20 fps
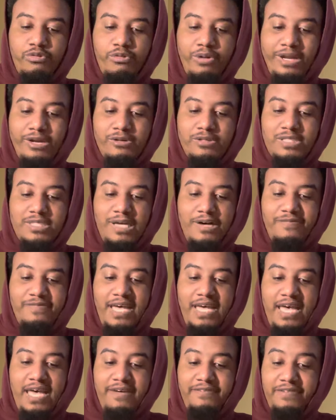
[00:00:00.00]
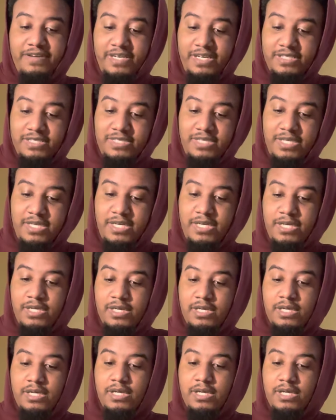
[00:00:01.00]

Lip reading: greater self-efficacy,